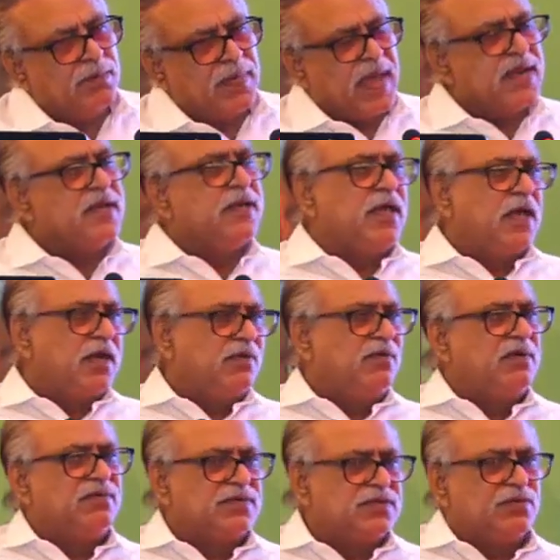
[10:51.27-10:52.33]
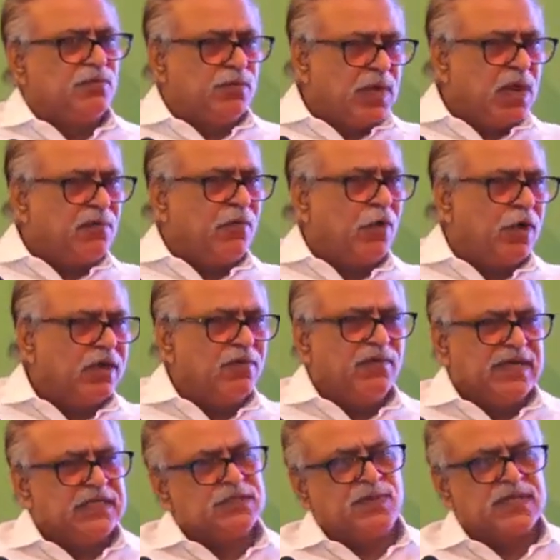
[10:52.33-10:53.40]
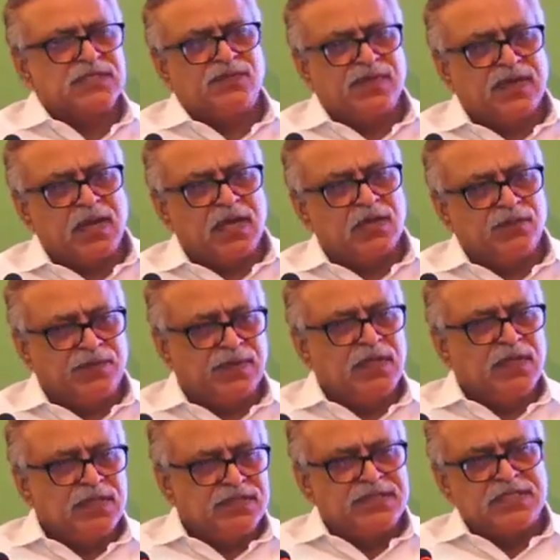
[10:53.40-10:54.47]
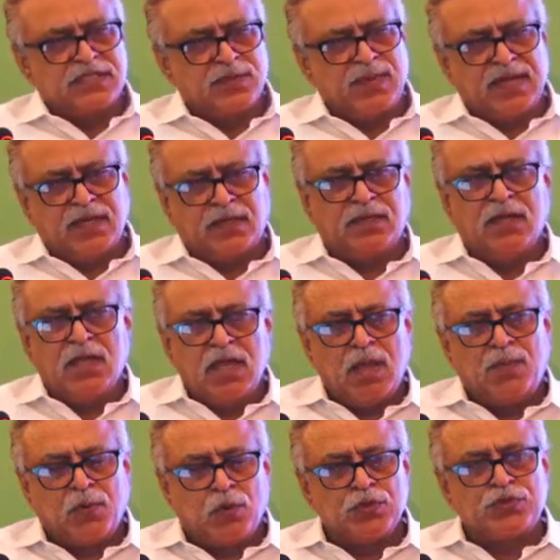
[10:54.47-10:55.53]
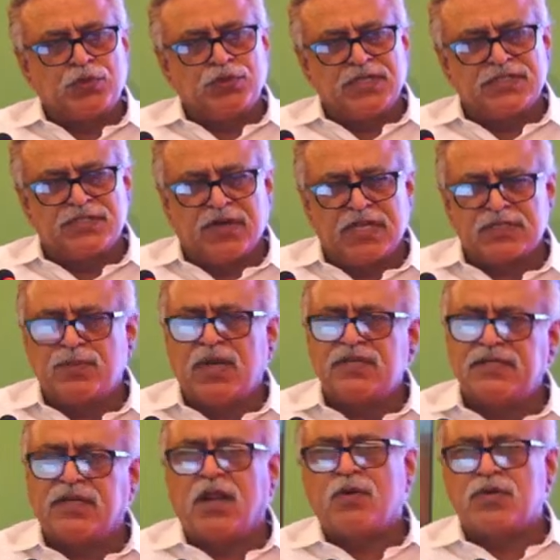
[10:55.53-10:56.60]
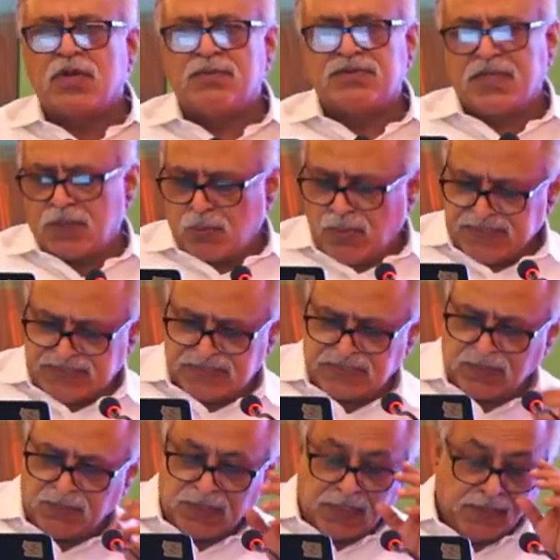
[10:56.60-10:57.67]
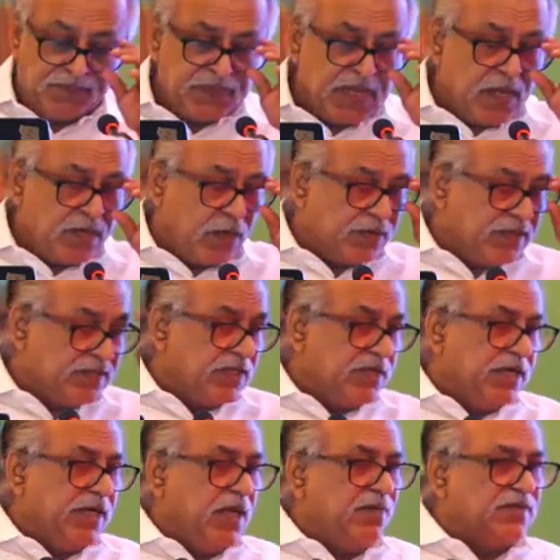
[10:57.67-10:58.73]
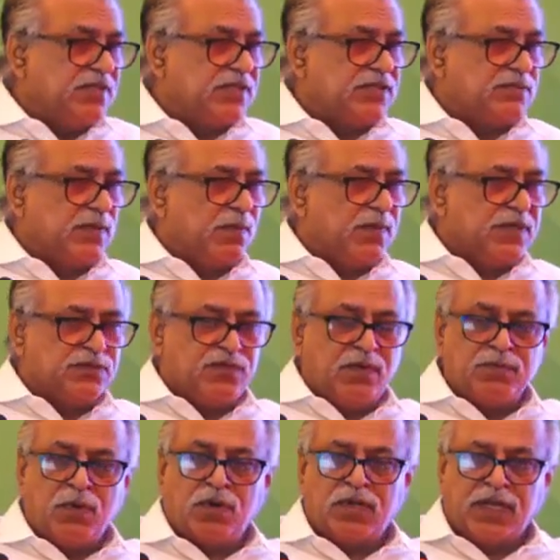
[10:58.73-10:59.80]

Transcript: pan-India level, which we are following a very specific kind of a systematic approach to these transplants, and outcomes are quite similar. Now this is the data which is published from Dr.